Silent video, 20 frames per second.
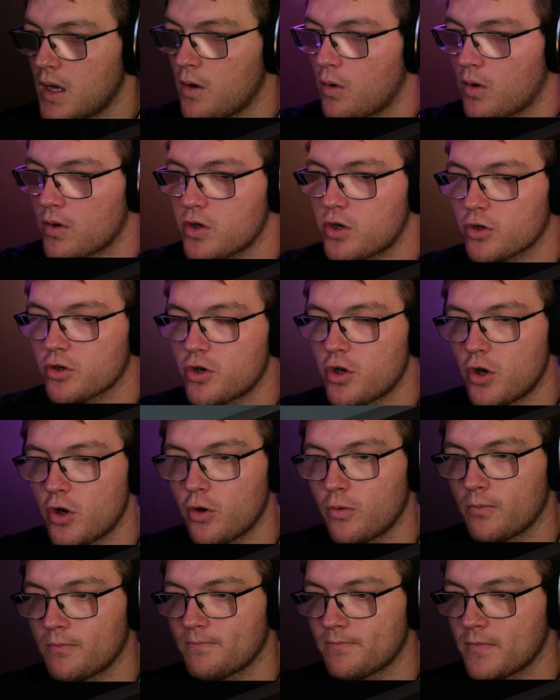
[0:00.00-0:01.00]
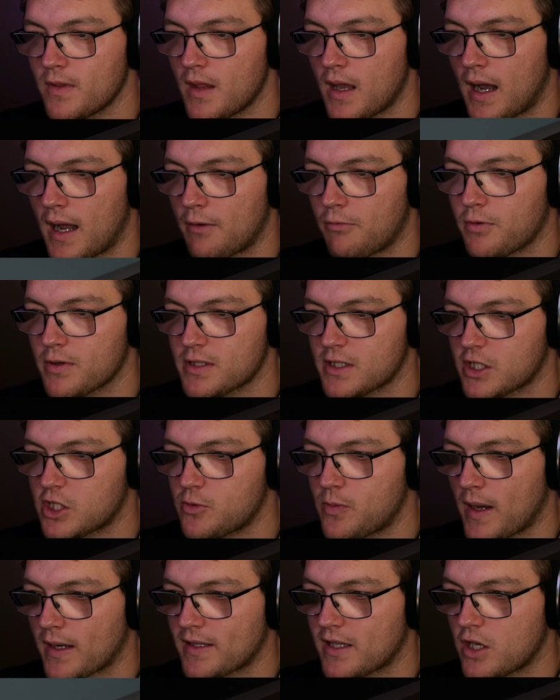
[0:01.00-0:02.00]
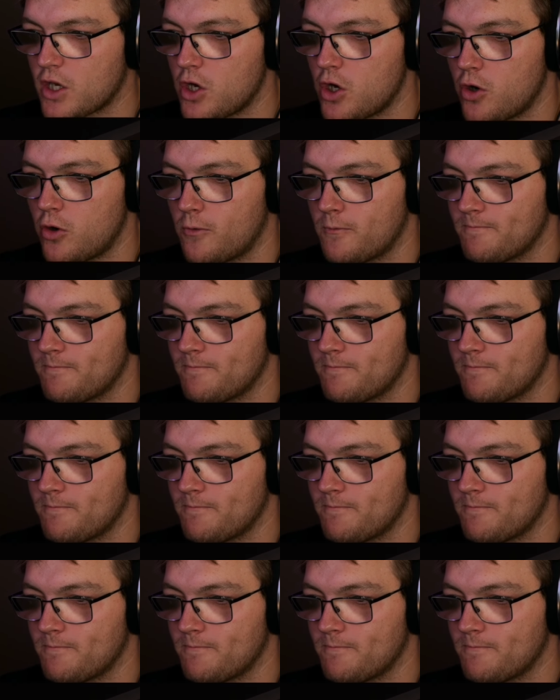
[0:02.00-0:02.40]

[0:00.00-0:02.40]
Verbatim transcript: you're new. I wasn't expecting you.